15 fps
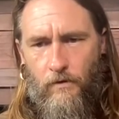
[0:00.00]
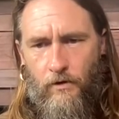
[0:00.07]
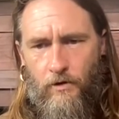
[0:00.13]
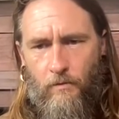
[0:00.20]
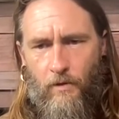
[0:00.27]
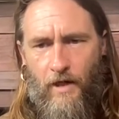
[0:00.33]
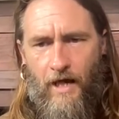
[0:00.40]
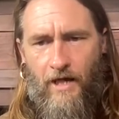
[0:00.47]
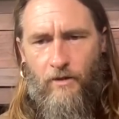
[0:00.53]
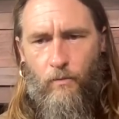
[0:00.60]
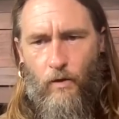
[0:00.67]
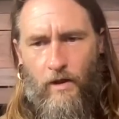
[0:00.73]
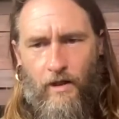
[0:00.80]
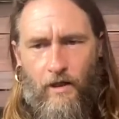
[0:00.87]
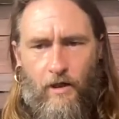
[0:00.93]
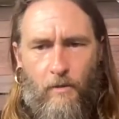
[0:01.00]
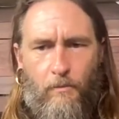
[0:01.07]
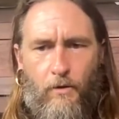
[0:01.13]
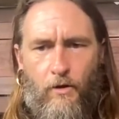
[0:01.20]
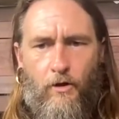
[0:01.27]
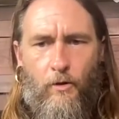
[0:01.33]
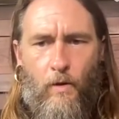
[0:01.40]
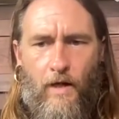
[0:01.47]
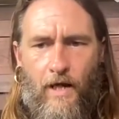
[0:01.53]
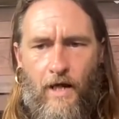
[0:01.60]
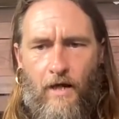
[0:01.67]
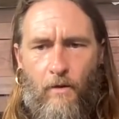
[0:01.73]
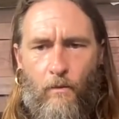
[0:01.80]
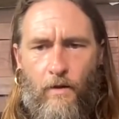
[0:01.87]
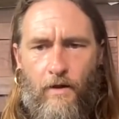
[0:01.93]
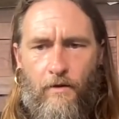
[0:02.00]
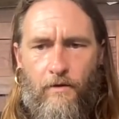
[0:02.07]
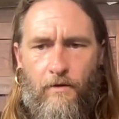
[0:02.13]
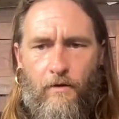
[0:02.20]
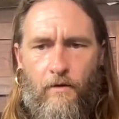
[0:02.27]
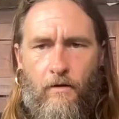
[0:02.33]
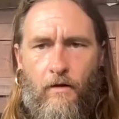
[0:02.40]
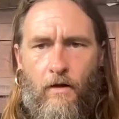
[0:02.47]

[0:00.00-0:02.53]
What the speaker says: Someone asked, what kind of computer do I edit with?